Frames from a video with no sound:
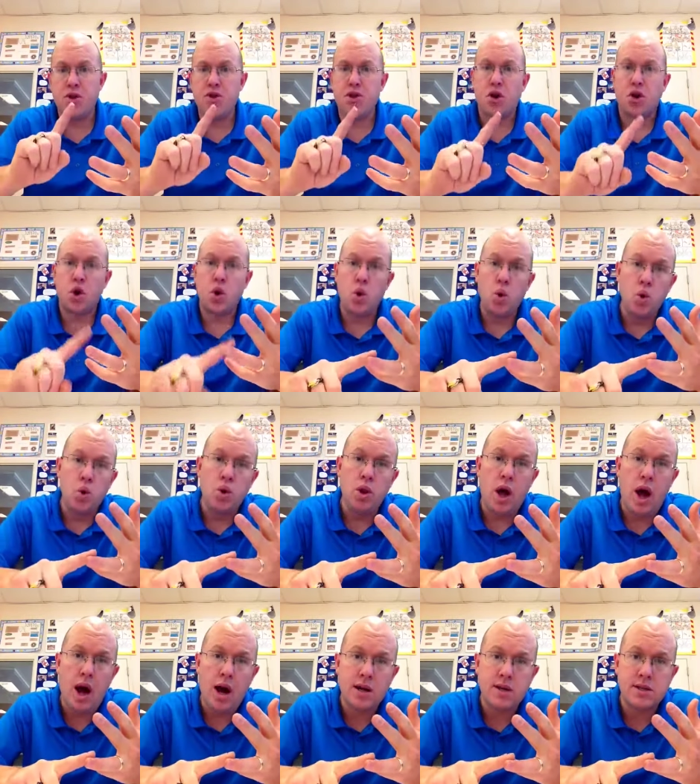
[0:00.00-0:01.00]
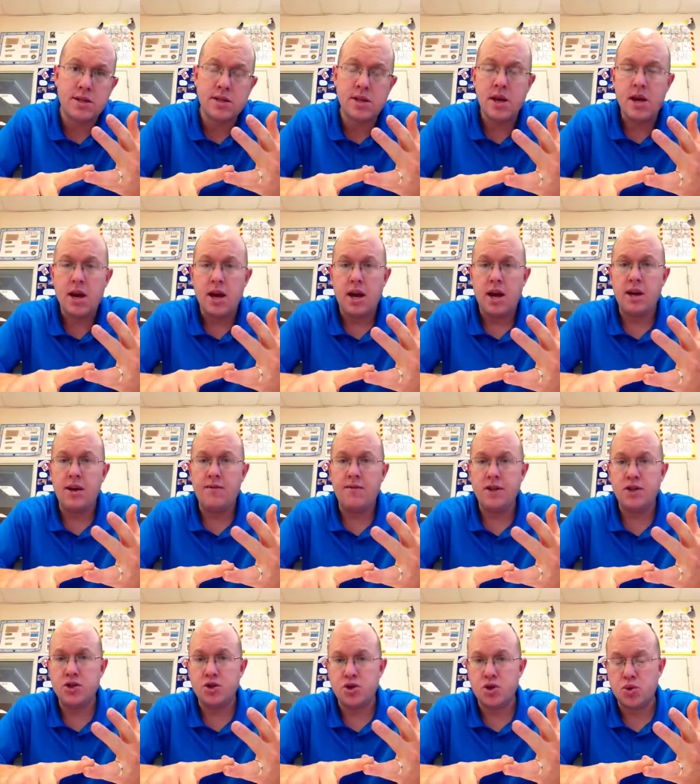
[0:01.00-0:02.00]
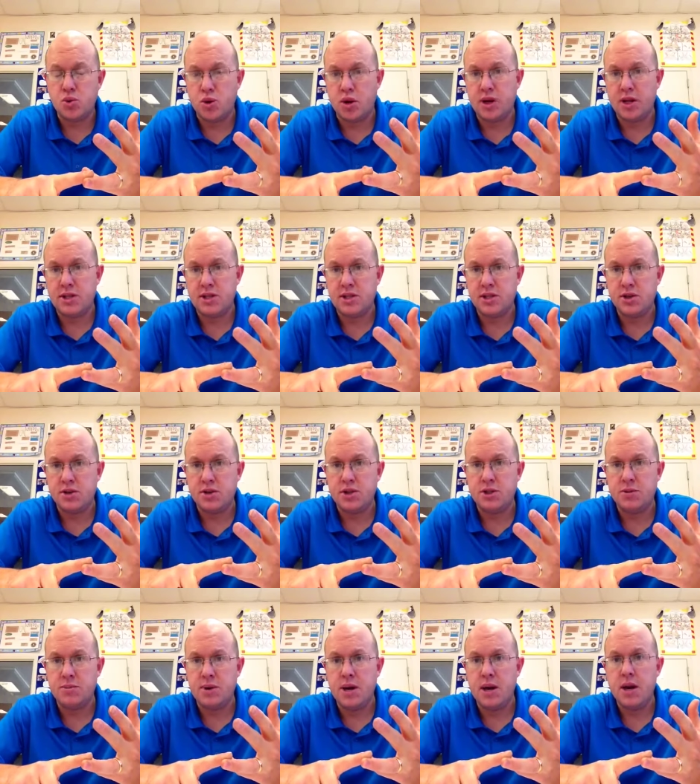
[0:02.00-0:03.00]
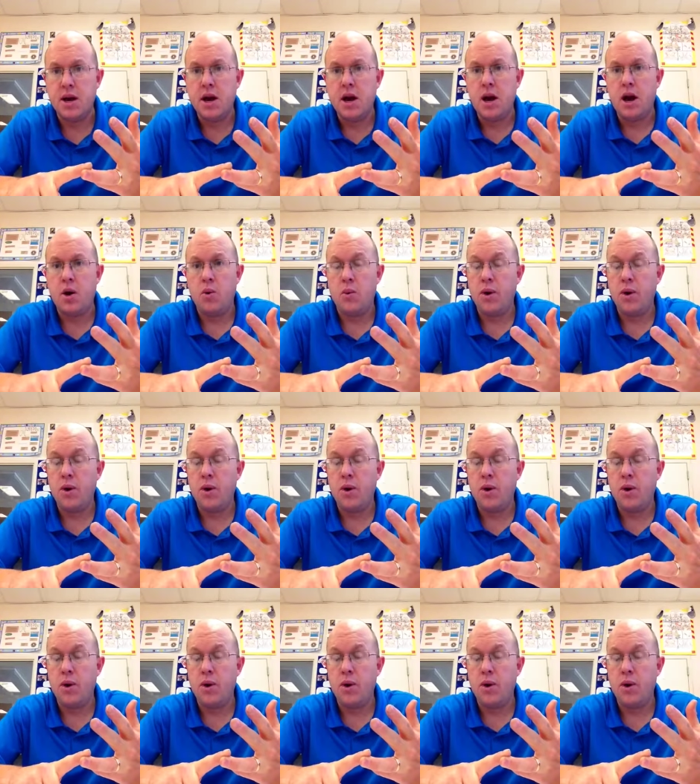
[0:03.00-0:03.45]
The kulaks, individuals who are considered to be uh,